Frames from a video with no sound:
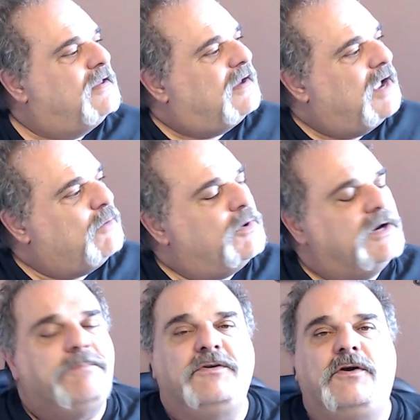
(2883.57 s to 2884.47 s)
I went
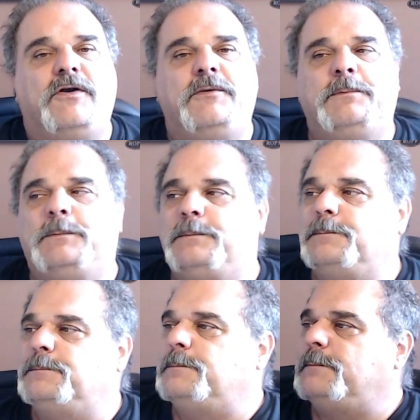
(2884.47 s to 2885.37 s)
up to her,
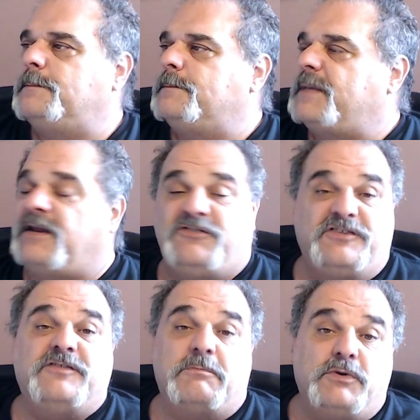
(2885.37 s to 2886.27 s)
and
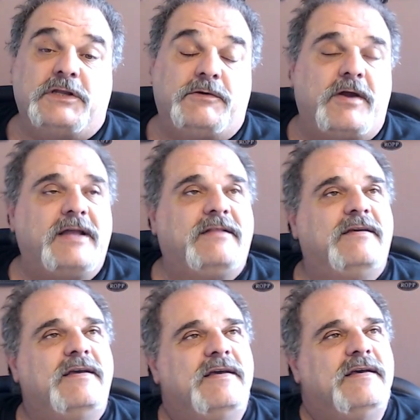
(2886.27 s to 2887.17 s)
she's a bully, right?
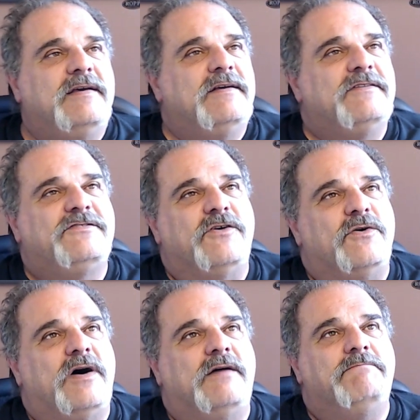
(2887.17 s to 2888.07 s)

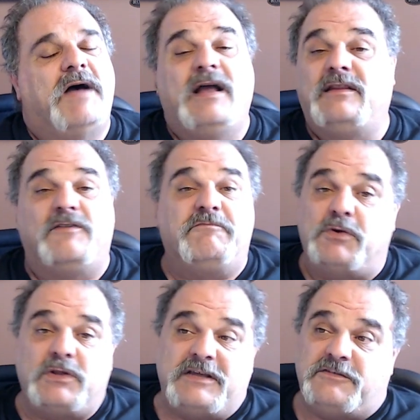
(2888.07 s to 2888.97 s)
So I love
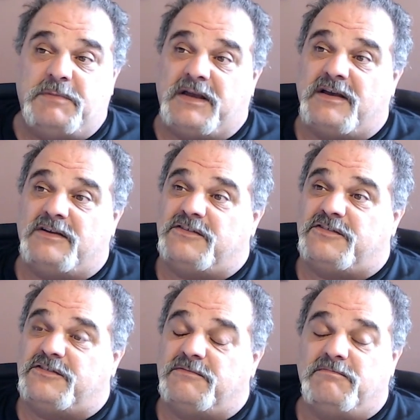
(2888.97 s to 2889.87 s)
bullies
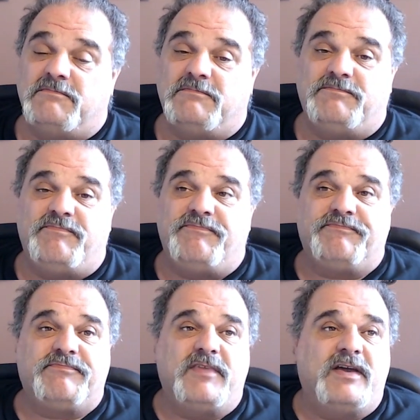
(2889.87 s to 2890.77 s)
because
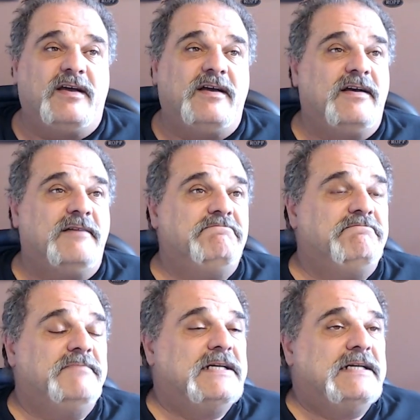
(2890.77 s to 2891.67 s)

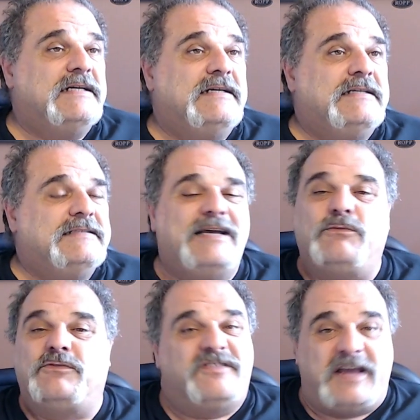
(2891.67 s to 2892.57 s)
they
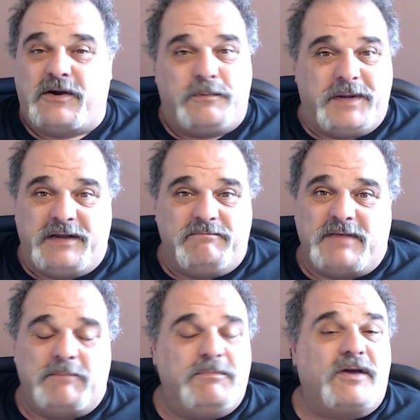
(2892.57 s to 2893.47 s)
don't scare me.
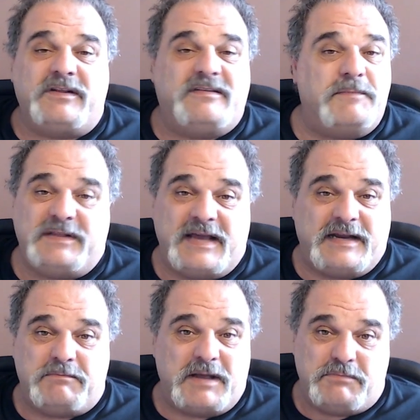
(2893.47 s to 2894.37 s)
I'm not
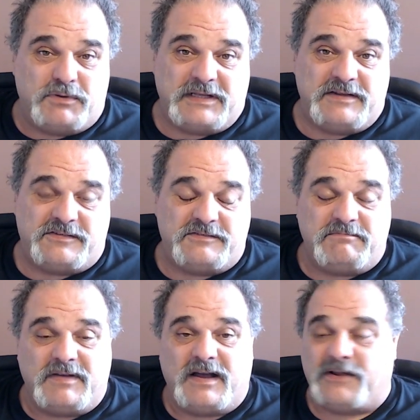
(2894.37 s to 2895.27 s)
intimidated by bullies.
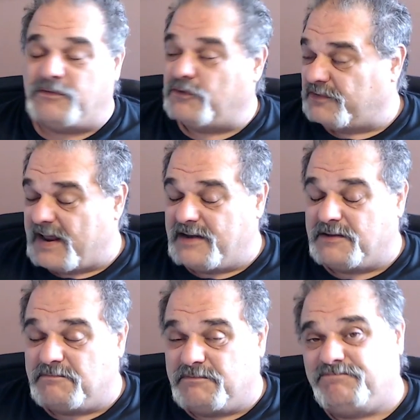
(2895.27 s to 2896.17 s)
I understand them,